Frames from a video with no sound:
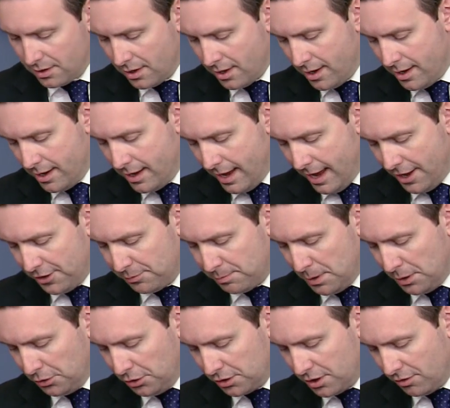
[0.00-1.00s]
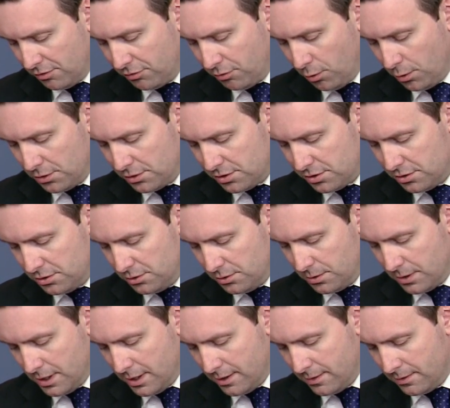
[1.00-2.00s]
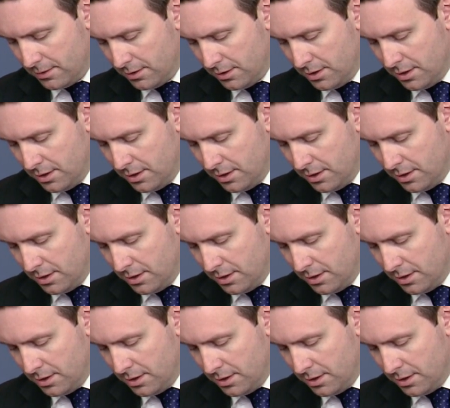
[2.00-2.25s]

has been looking forward to